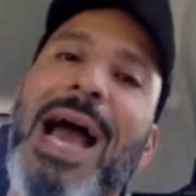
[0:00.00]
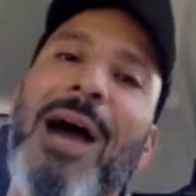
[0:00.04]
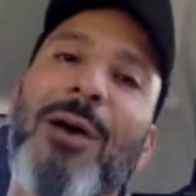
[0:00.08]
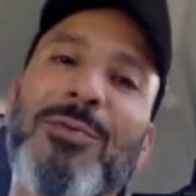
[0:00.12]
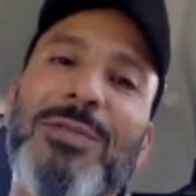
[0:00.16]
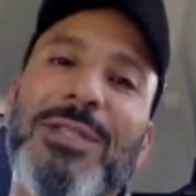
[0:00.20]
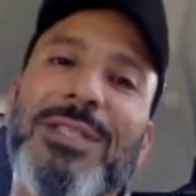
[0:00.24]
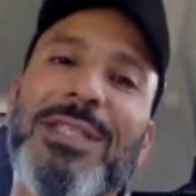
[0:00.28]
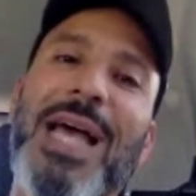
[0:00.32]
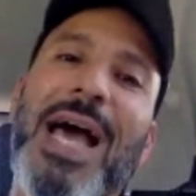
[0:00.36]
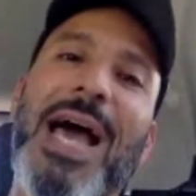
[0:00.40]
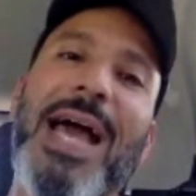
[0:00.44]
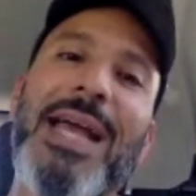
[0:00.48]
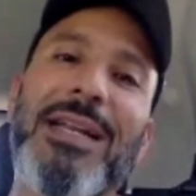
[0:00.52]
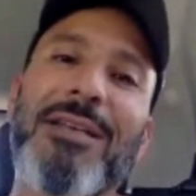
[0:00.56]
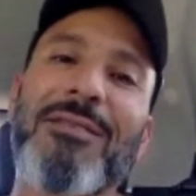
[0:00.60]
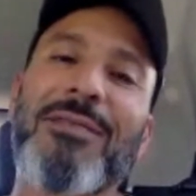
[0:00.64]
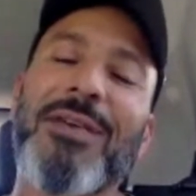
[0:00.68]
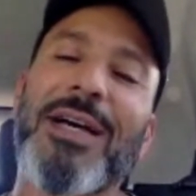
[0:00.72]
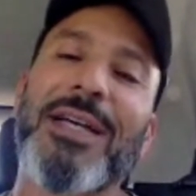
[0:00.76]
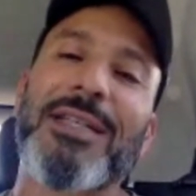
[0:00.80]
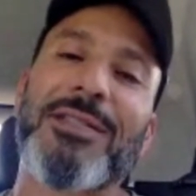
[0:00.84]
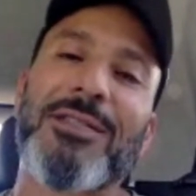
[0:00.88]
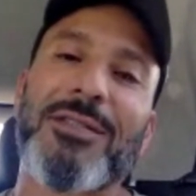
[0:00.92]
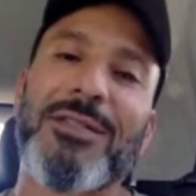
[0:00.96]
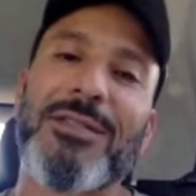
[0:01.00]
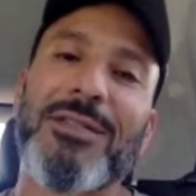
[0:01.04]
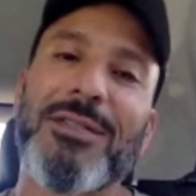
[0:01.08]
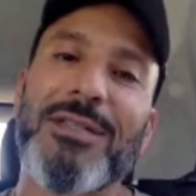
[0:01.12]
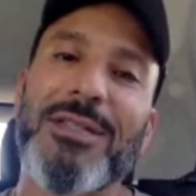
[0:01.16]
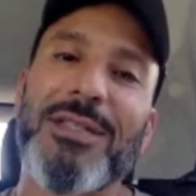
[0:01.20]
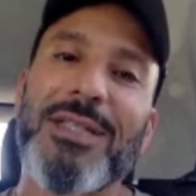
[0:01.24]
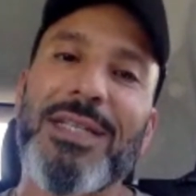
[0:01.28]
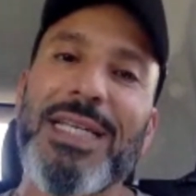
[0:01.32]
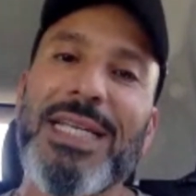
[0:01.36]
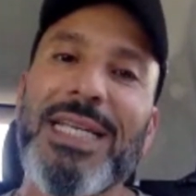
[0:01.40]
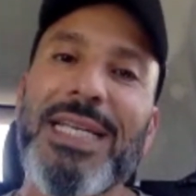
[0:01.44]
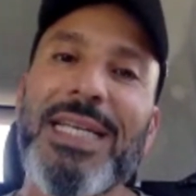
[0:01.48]
outside of us
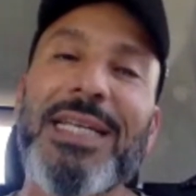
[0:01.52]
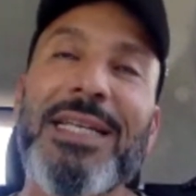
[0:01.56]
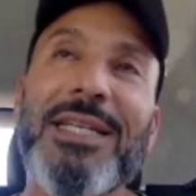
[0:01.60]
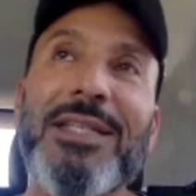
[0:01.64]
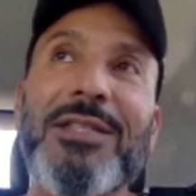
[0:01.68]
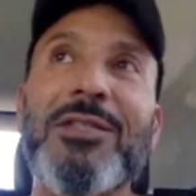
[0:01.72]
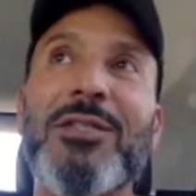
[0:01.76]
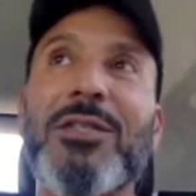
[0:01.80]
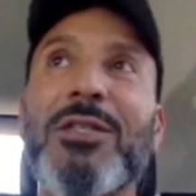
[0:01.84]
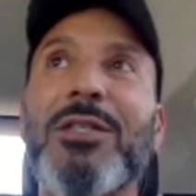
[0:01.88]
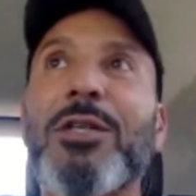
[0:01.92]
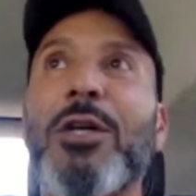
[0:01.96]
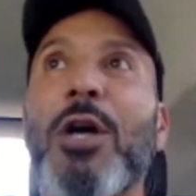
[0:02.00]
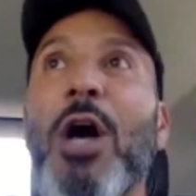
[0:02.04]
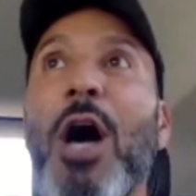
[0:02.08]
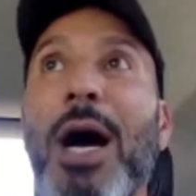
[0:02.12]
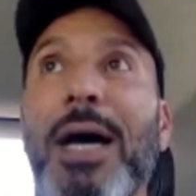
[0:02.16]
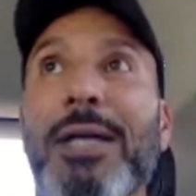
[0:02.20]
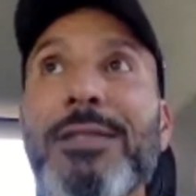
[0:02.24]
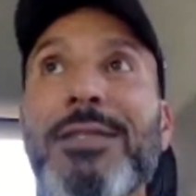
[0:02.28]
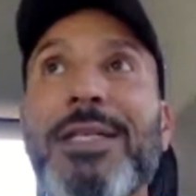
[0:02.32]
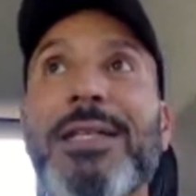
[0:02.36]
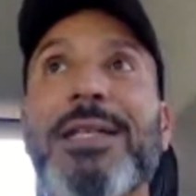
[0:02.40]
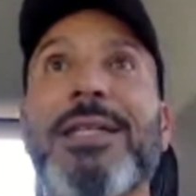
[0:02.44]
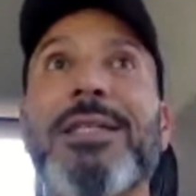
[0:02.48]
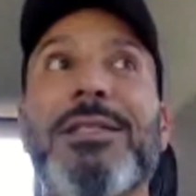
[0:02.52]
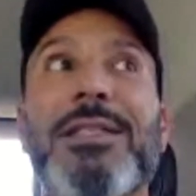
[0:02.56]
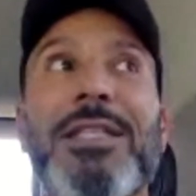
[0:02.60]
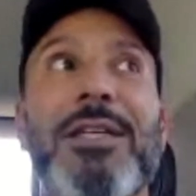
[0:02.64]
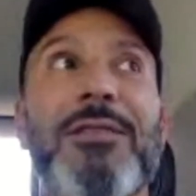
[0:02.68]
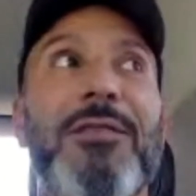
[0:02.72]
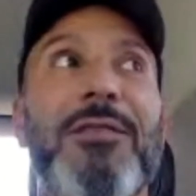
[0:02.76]
is causing us